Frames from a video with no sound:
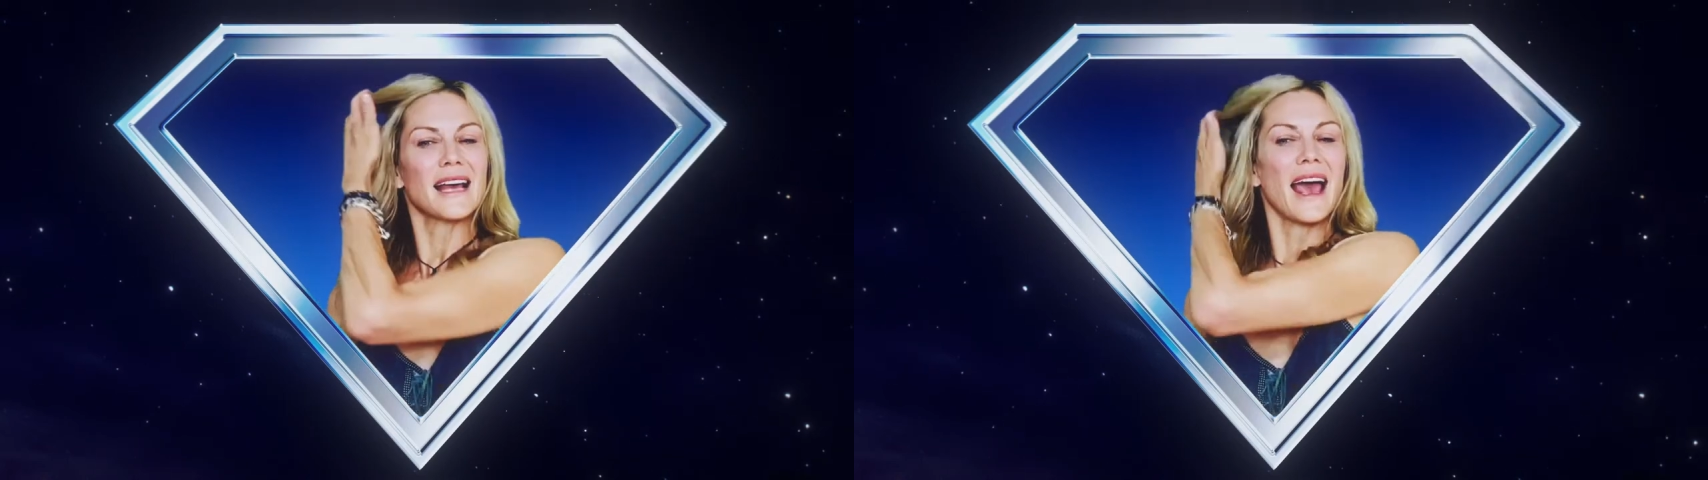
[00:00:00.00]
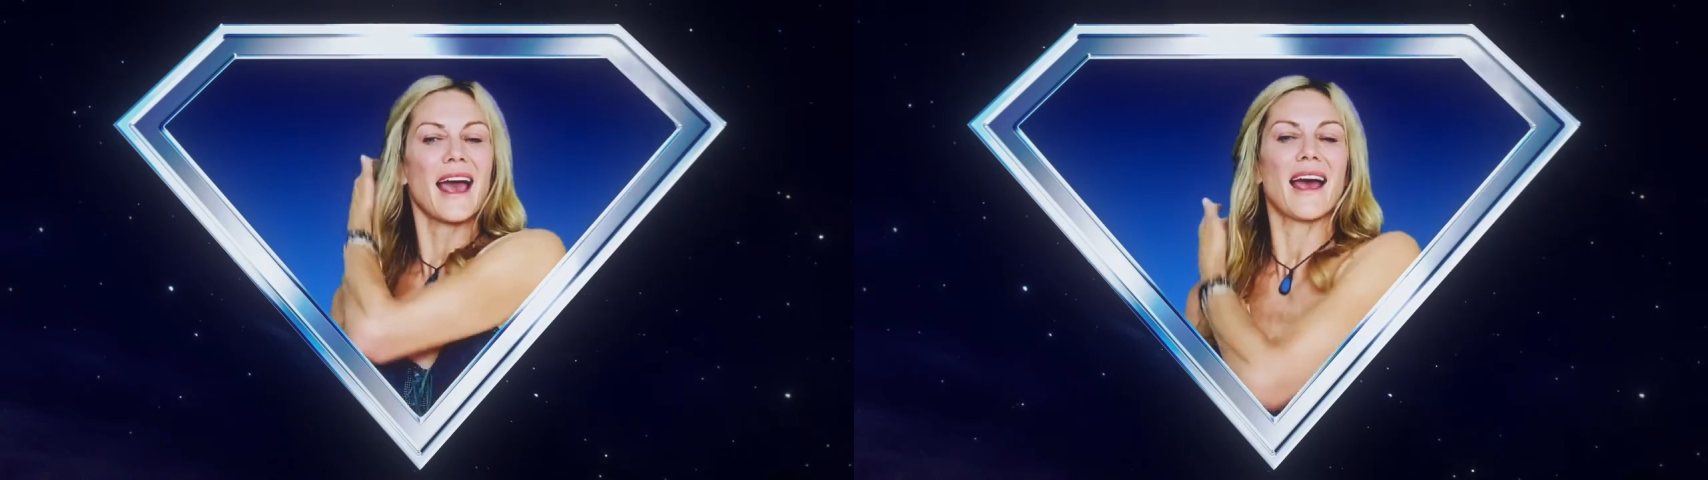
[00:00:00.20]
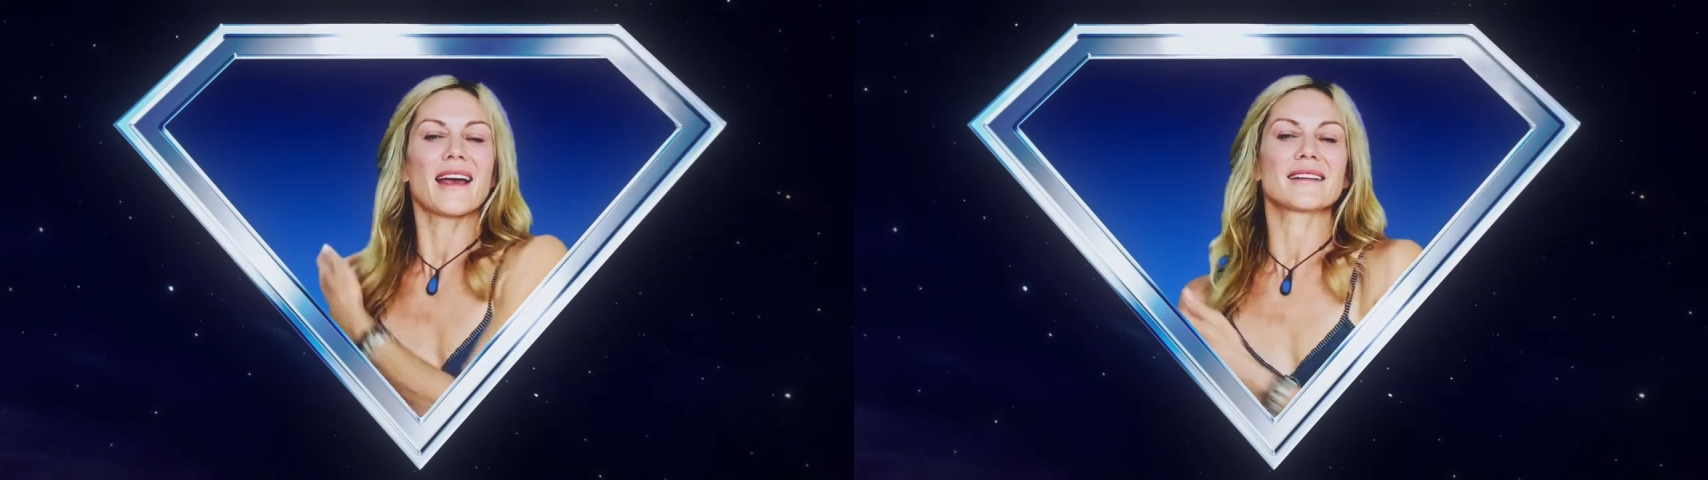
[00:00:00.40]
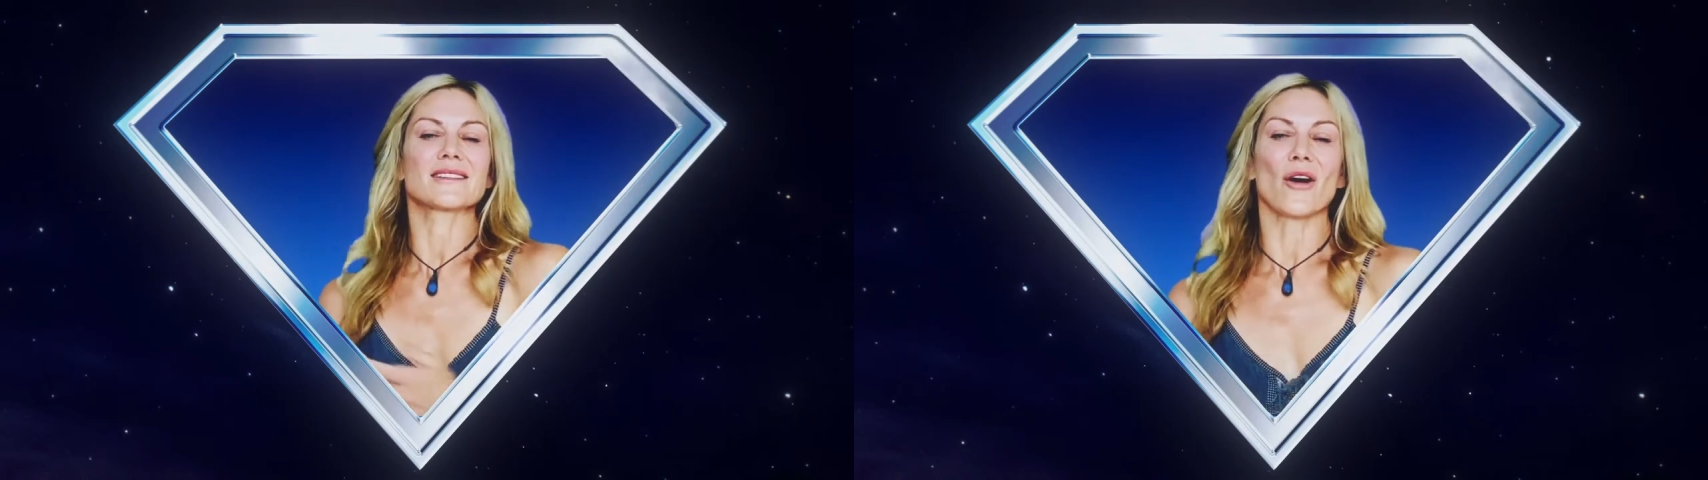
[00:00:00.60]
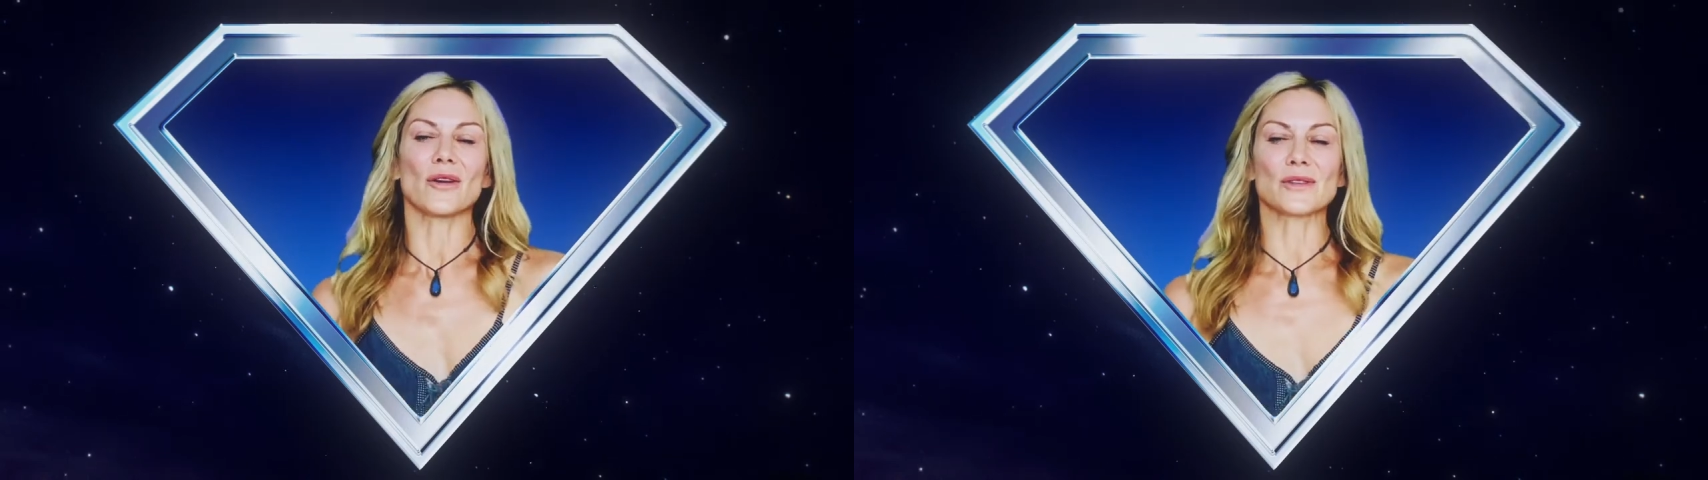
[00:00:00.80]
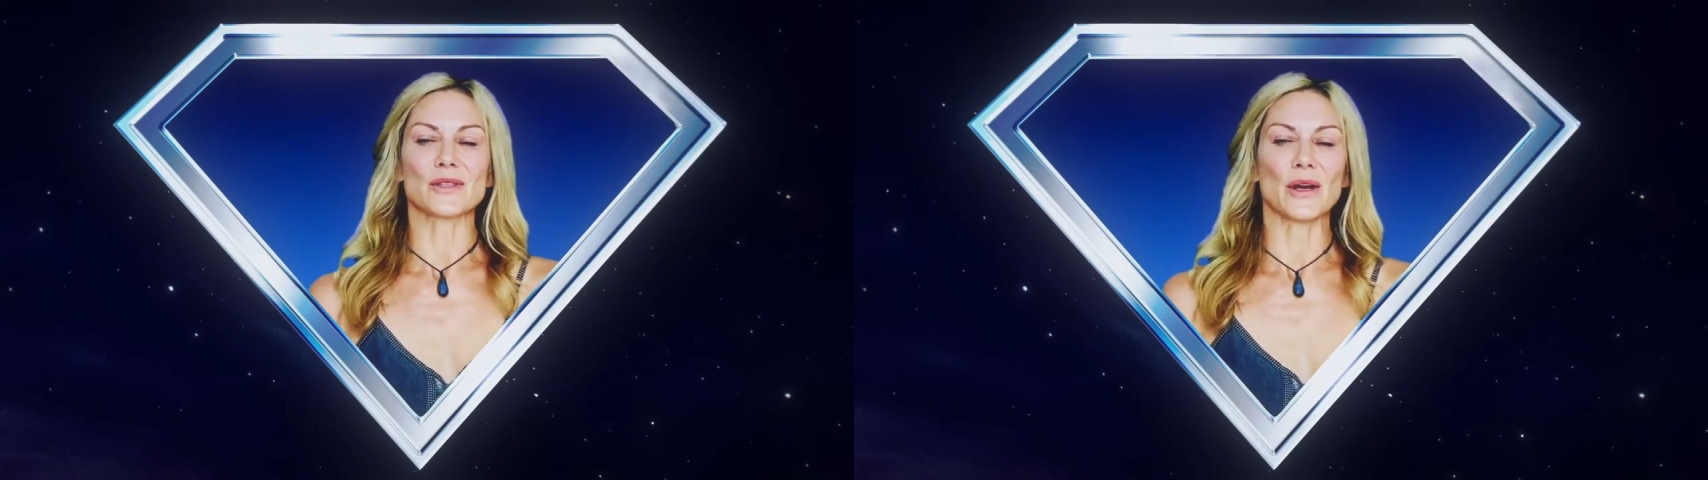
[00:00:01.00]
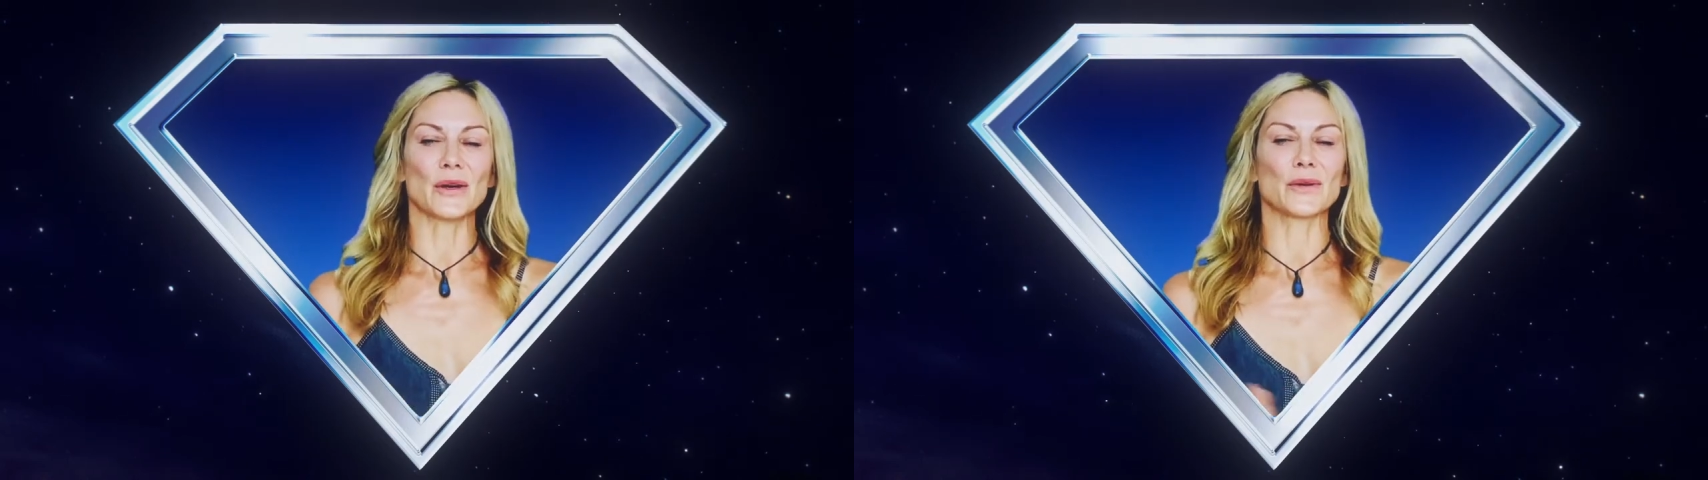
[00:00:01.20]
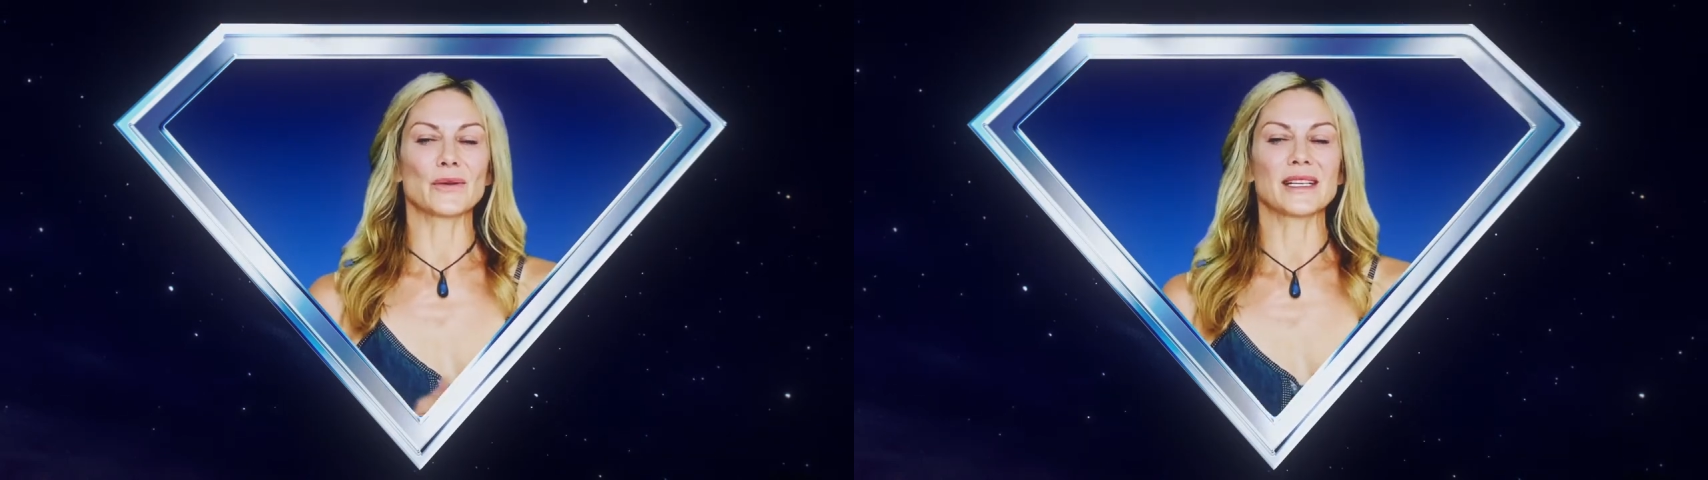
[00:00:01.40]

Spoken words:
and also